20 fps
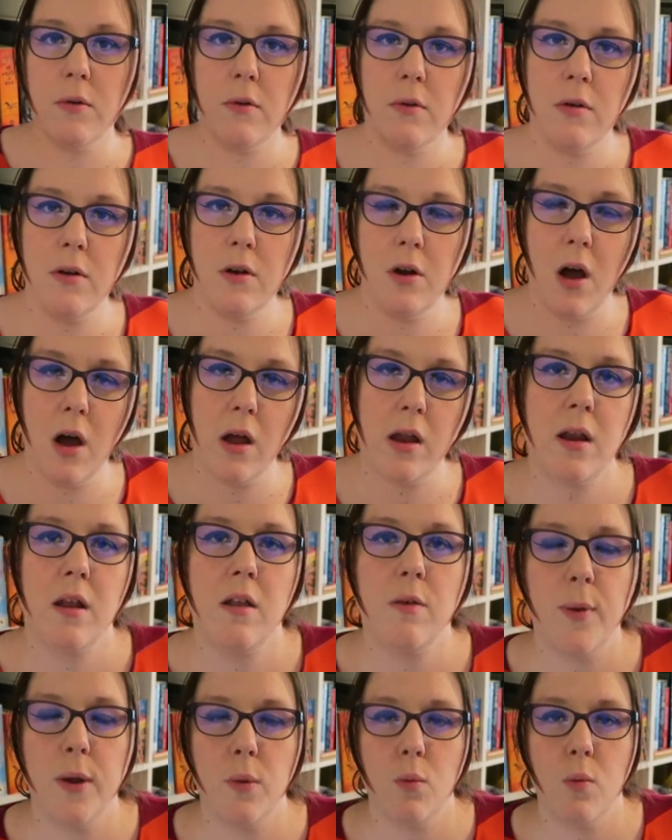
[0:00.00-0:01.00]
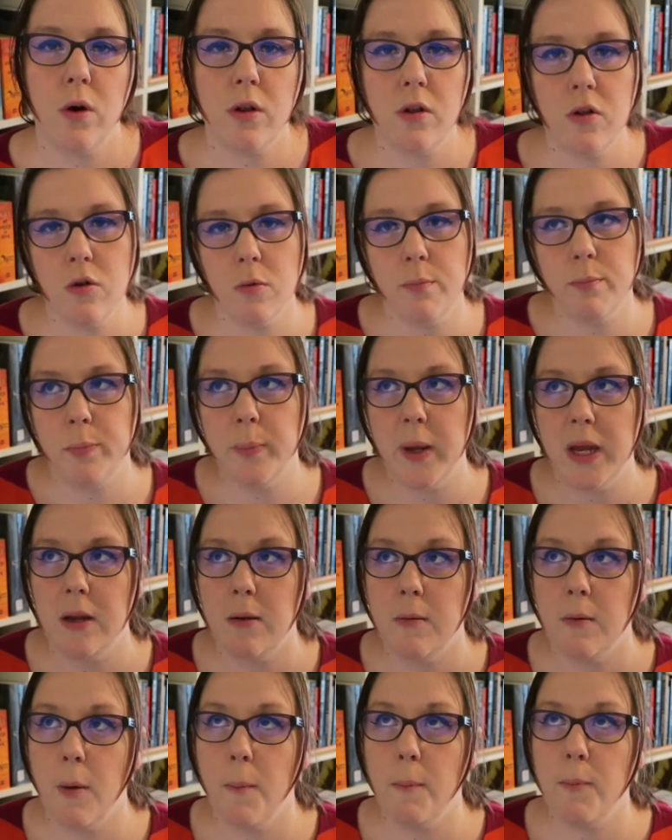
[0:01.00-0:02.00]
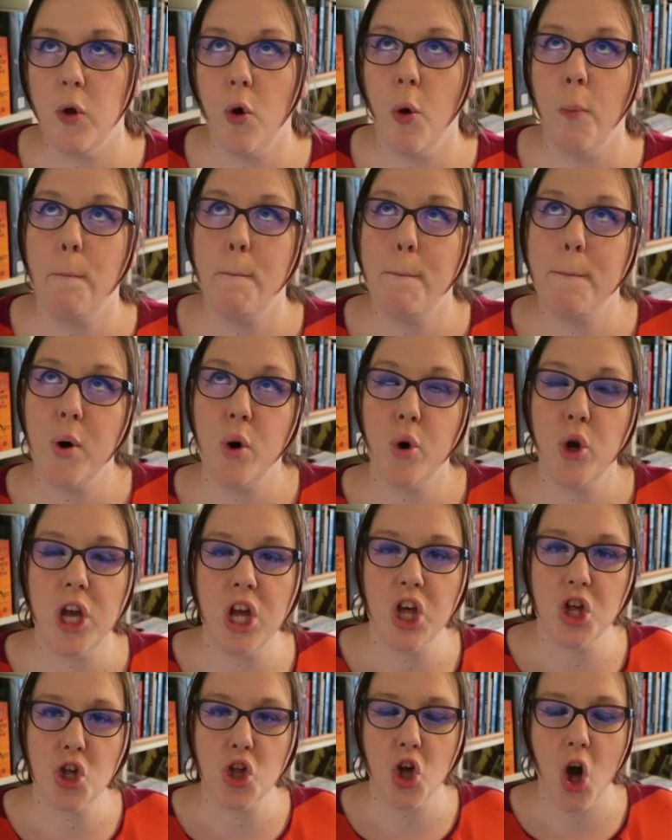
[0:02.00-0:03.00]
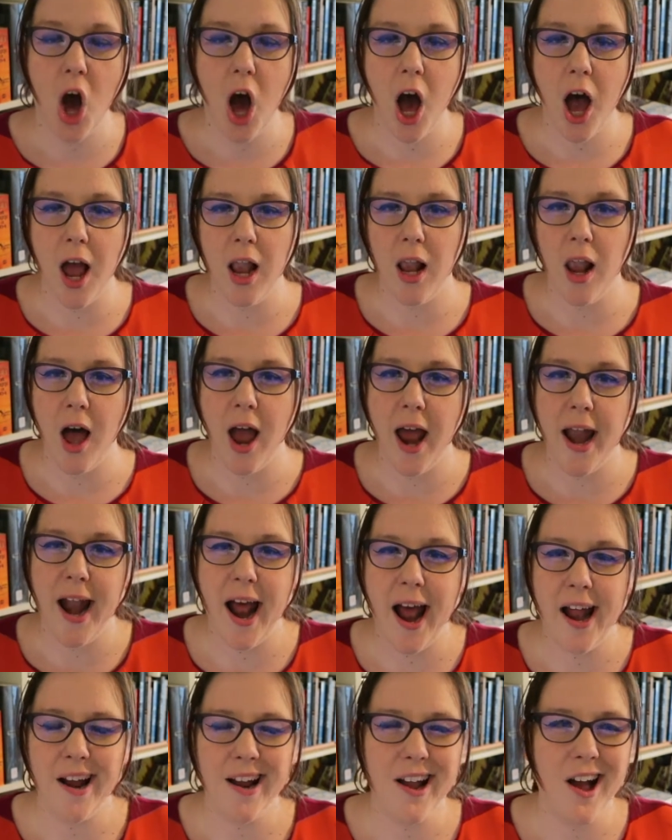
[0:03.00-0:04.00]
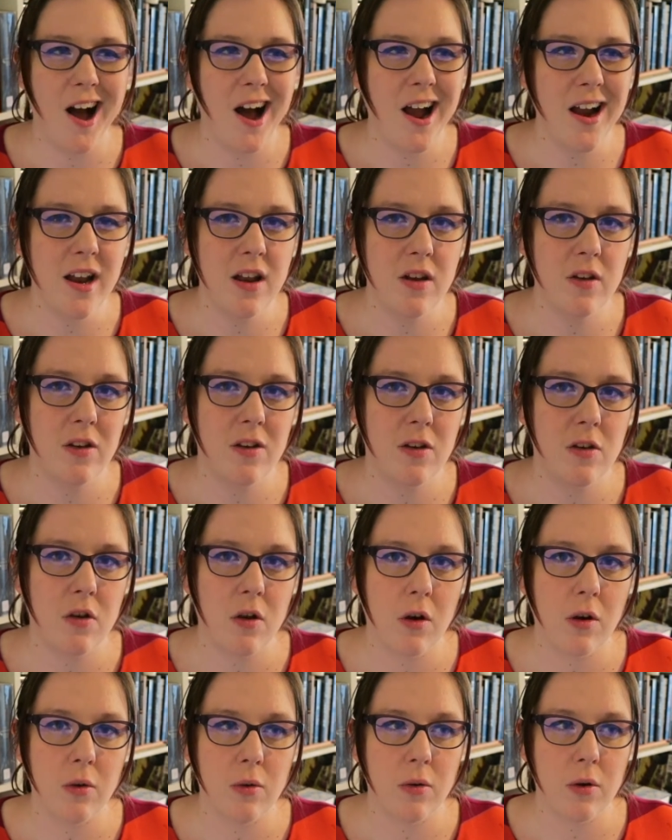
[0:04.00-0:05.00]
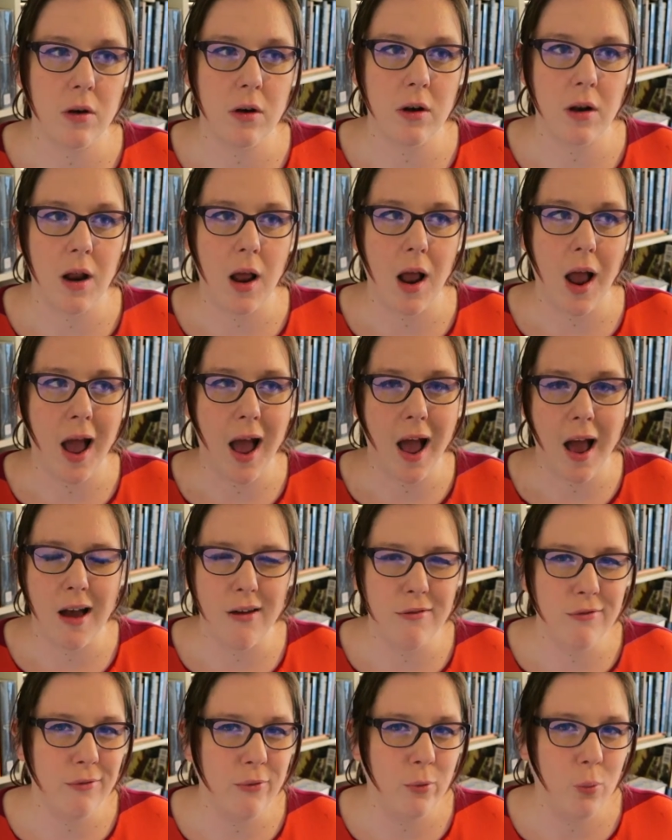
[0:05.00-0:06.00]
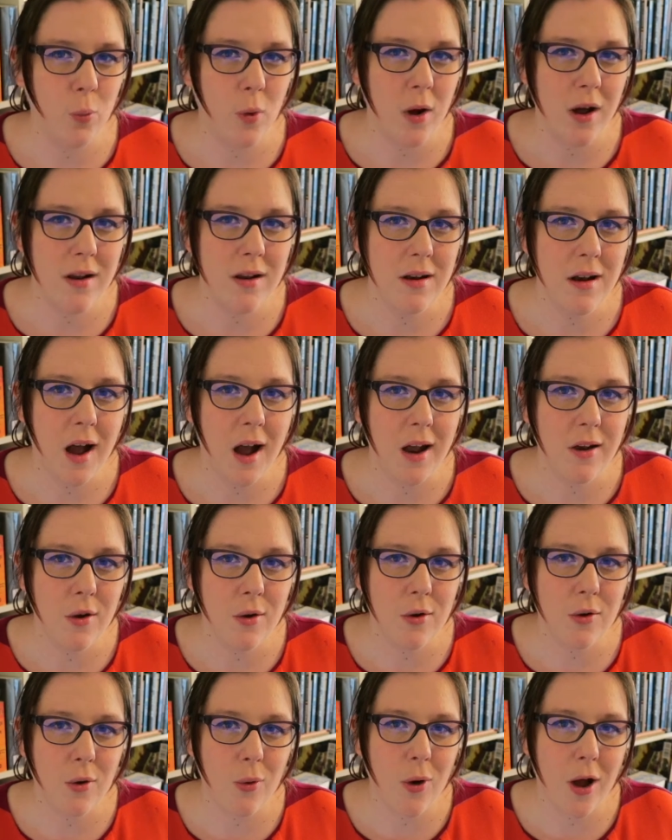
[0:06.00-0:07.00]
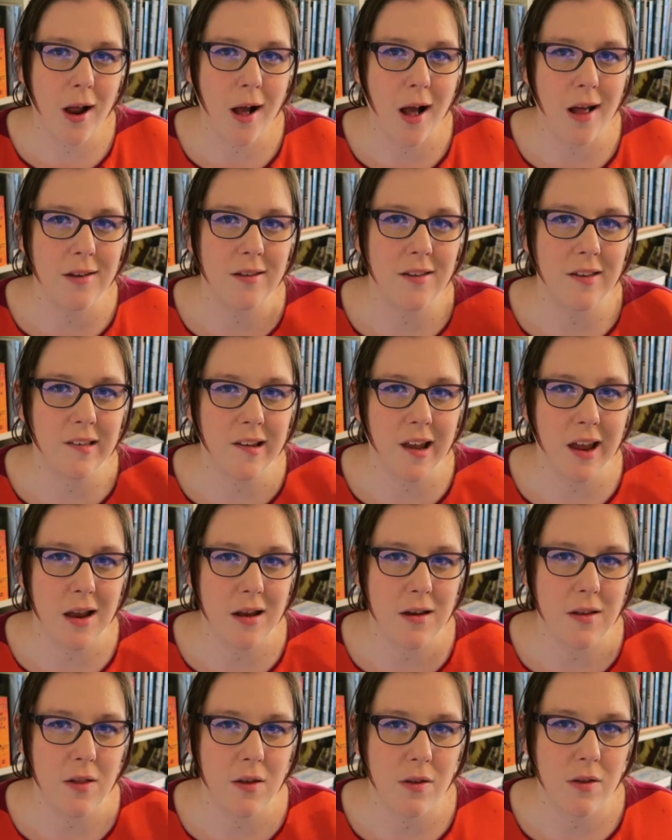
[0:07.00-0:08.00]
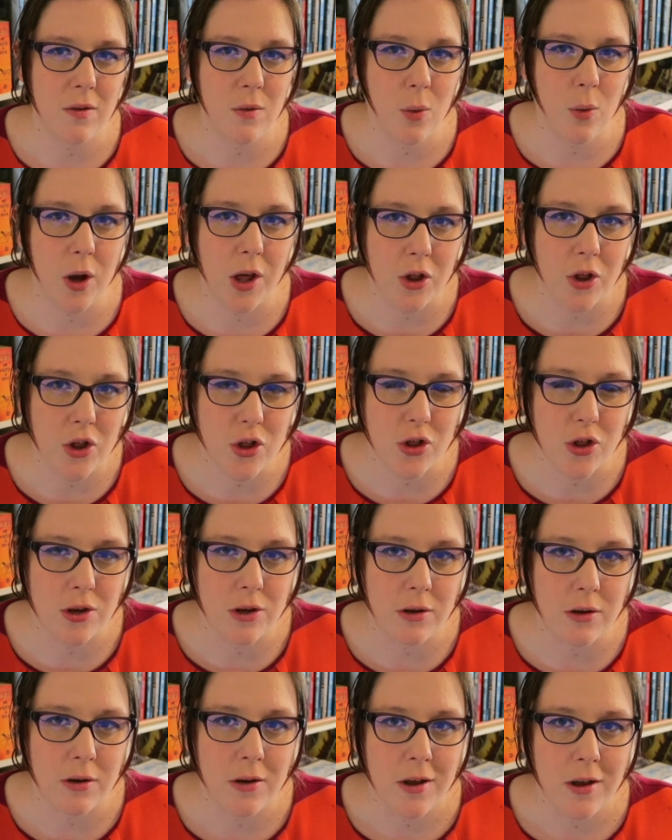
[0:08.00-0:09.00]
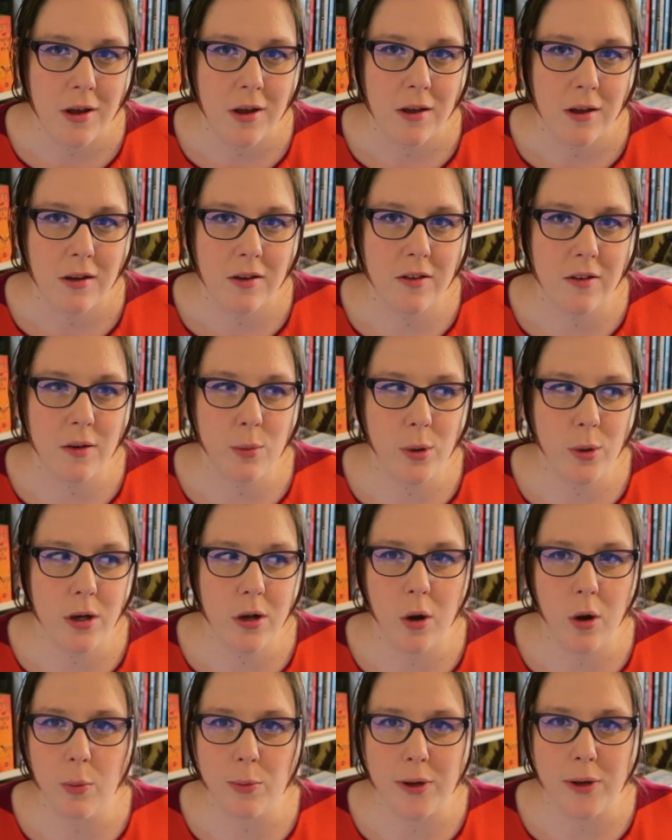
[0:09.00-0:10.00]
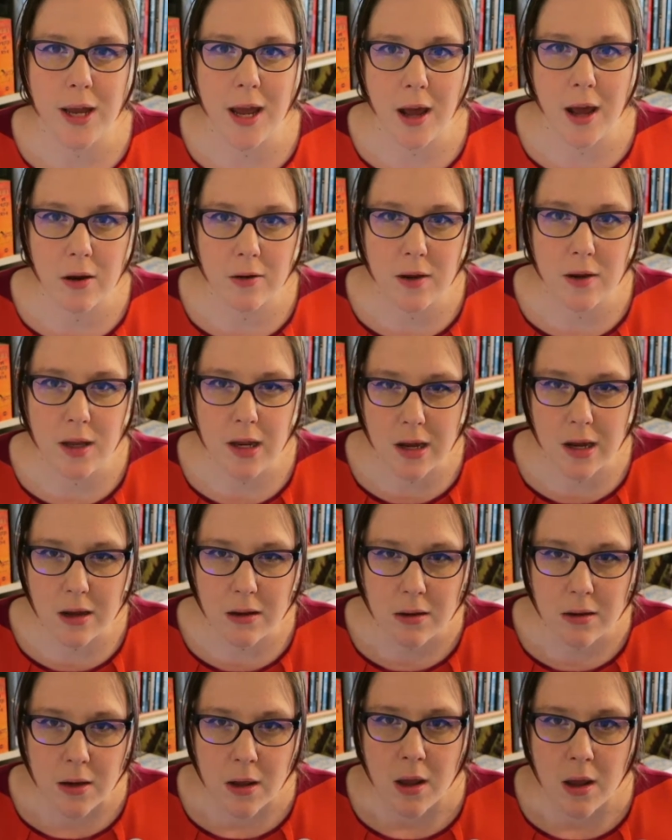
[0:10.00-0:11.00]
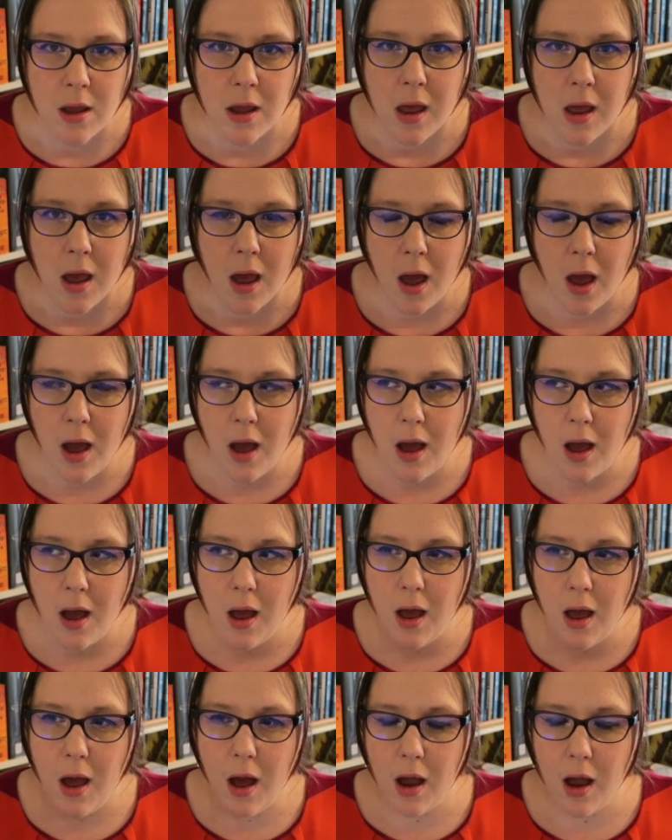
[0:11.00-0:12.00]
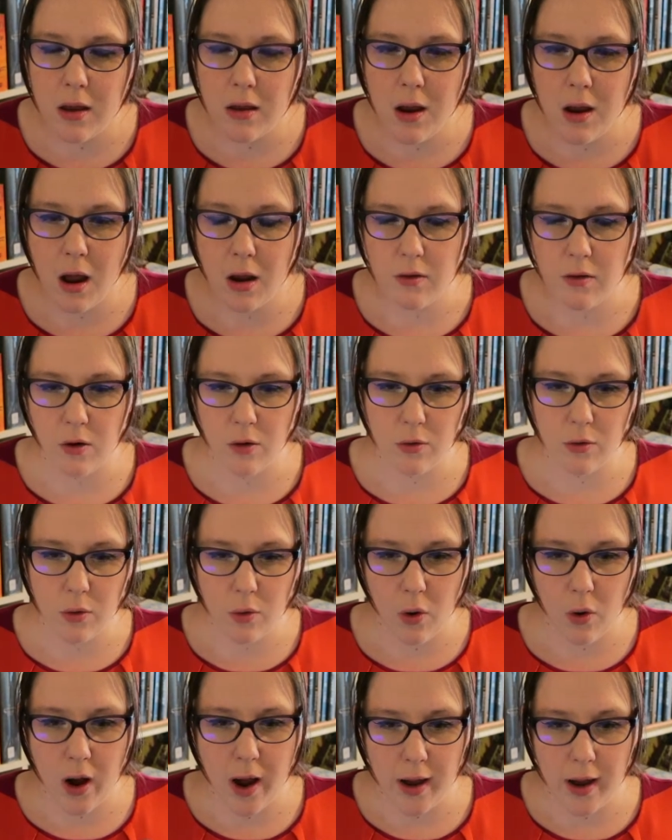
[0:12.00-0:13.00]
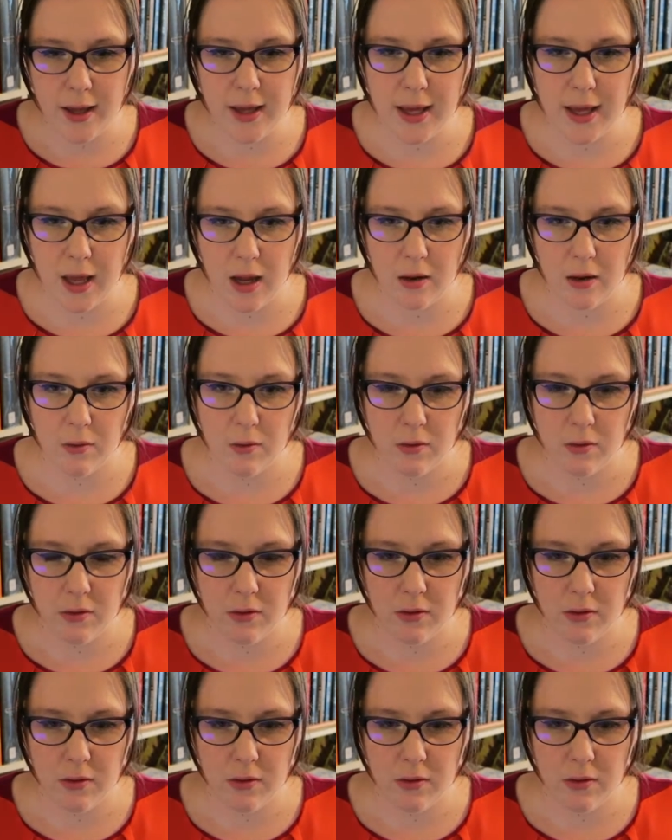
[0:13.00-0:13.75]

9 has been what is your bookish highlight, and I kind of don't have one. I don't quite understand this question, and someone help me out here. I don't quite get